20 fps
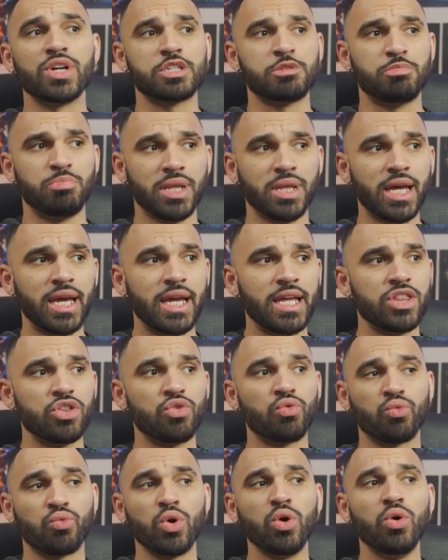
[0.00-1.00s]
explain the
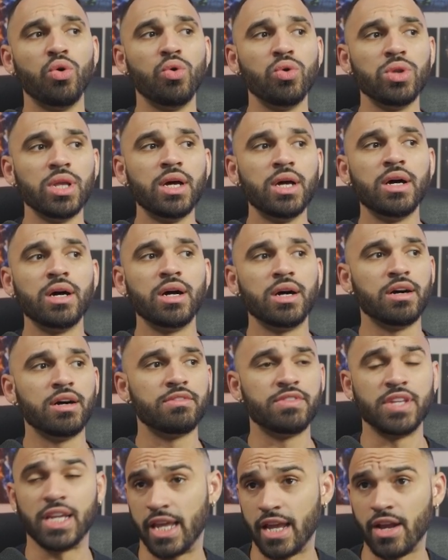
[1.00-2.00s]
role
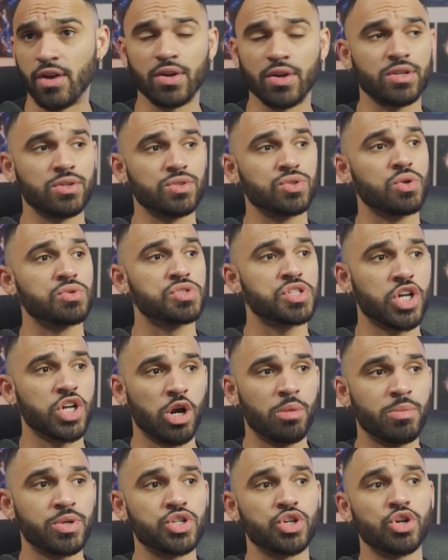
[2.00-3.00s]
of the character. So
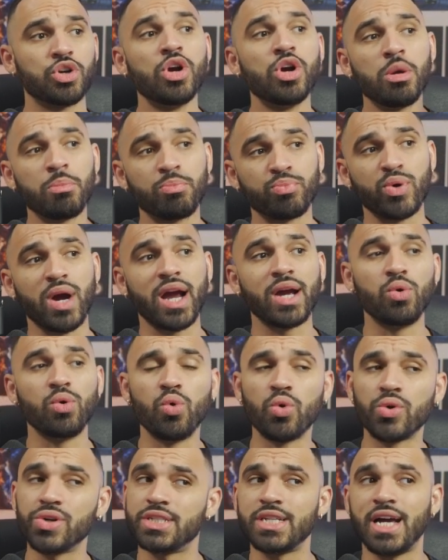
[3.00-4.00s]
skirmisher
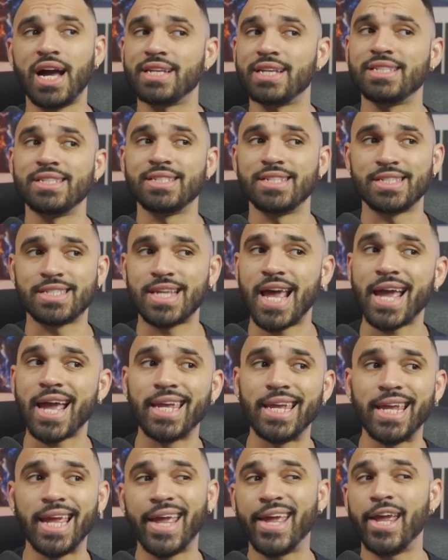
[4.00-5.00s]
prioritizes
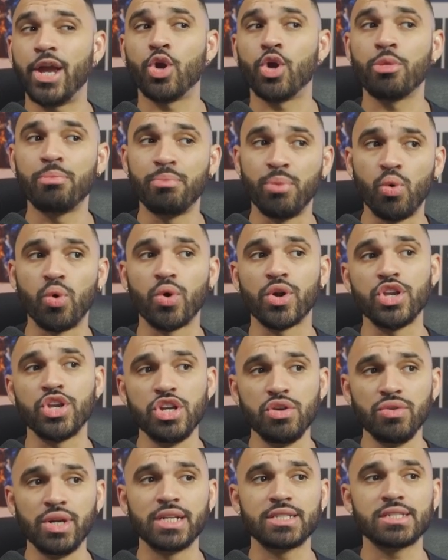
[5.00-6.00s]
attacking airborne
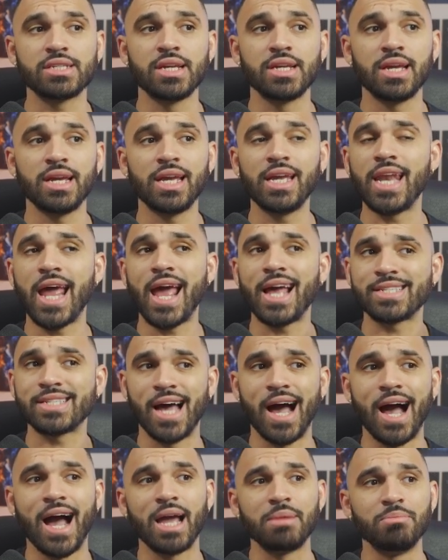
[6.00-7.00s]
units and has
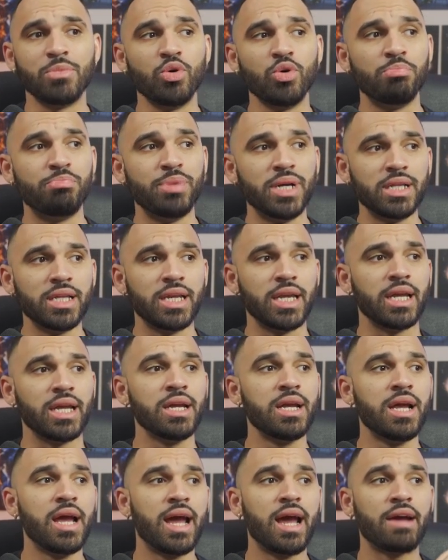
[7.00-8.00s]
high mobility.
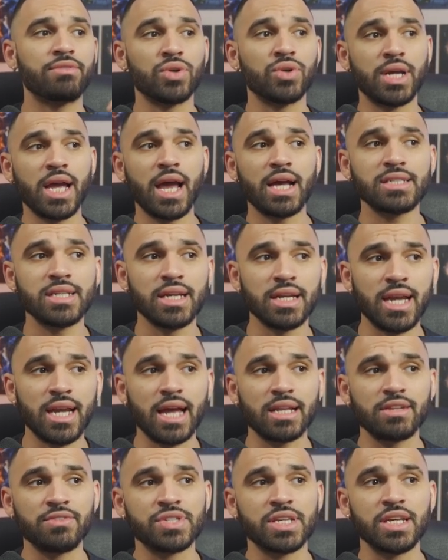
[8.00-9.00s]
After casting an
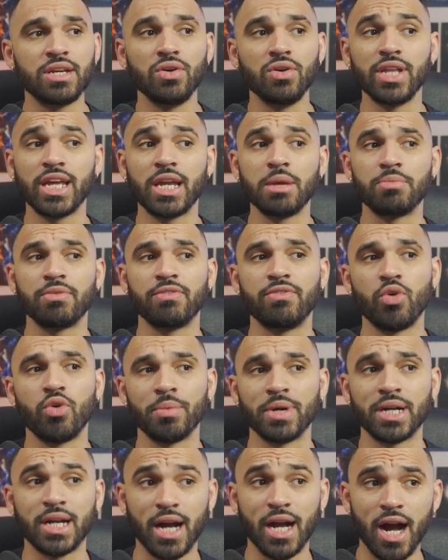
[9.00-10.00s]
active skill, they can perform
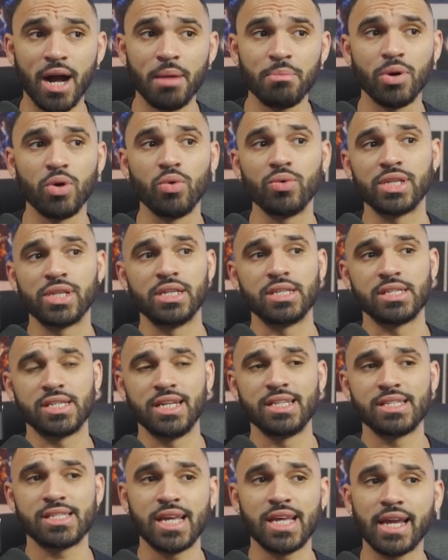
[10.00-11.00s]
a combo within
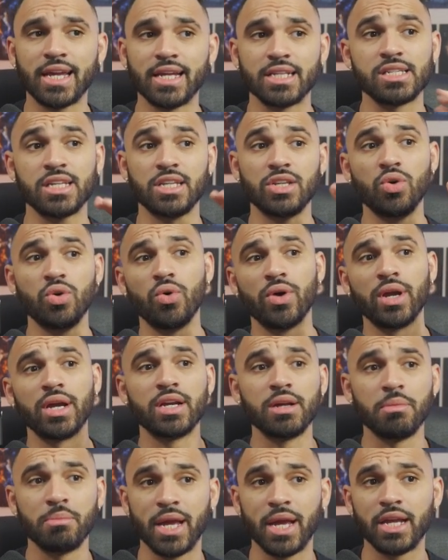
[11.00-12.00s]
10 seconds, ignoring
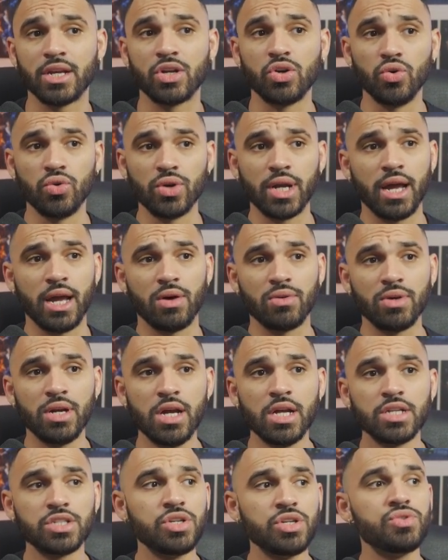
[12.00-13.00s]
command cooldown
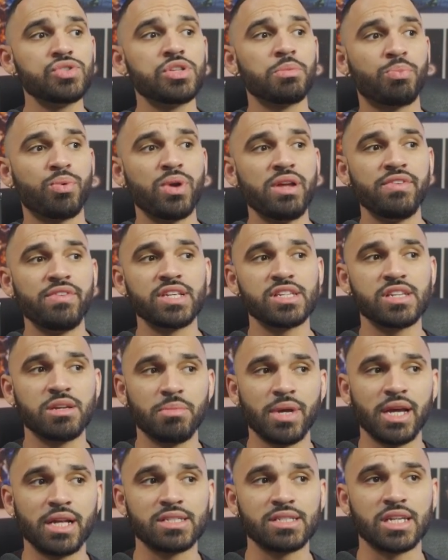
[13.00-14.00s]
to use the previous
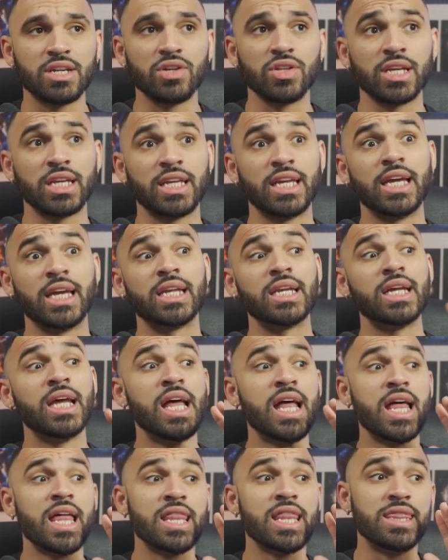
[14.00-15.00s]
command skill again.
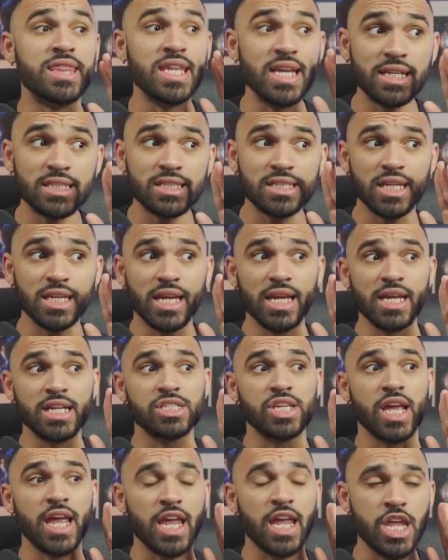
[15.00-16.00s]
This
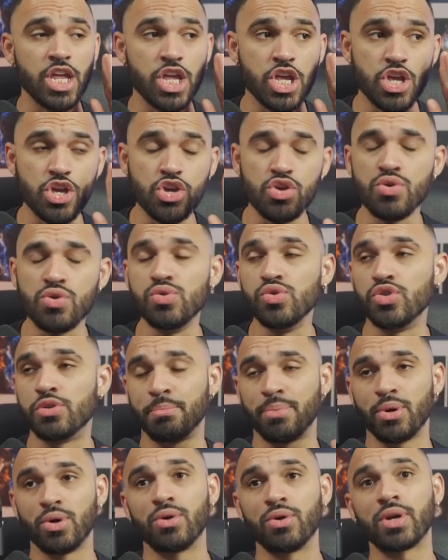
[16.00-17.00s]
is a huge
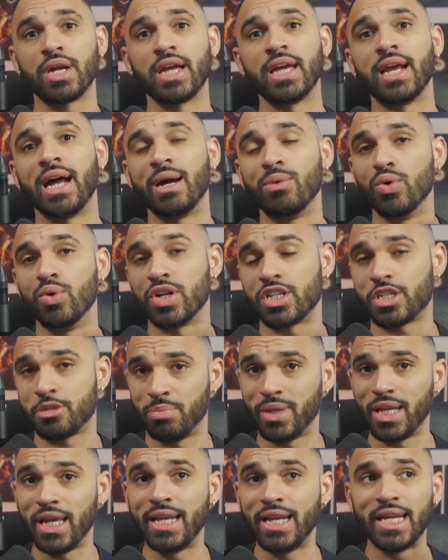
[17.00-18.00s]
perk, and I will
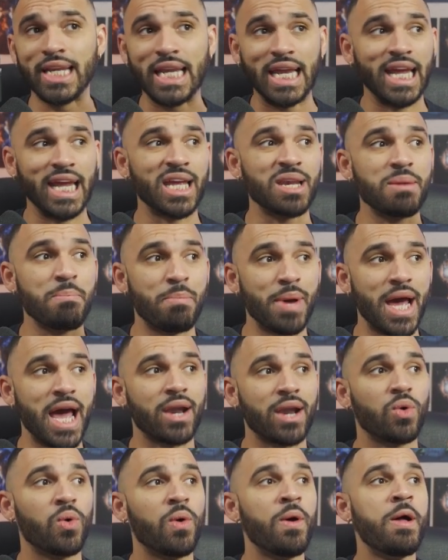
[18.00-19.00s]
explain it in
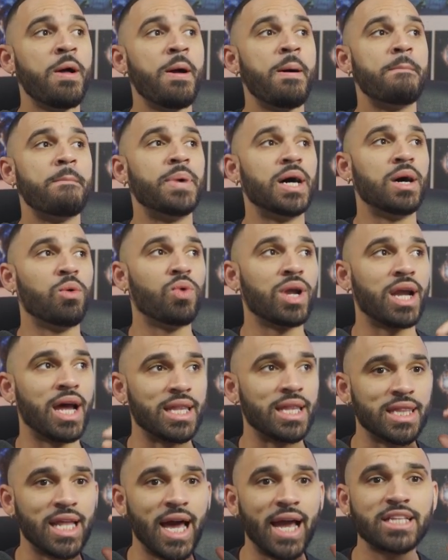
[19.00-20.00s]
battle. But what I
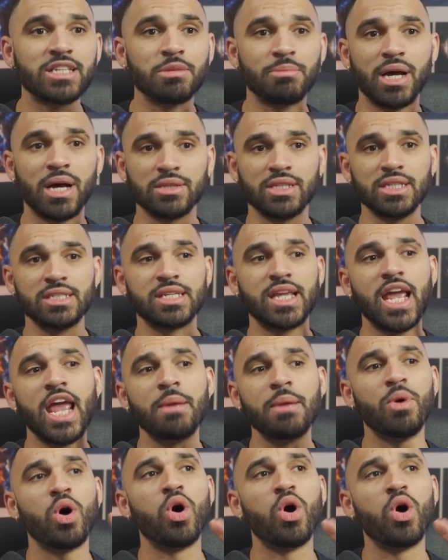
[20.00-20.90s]
liked about this game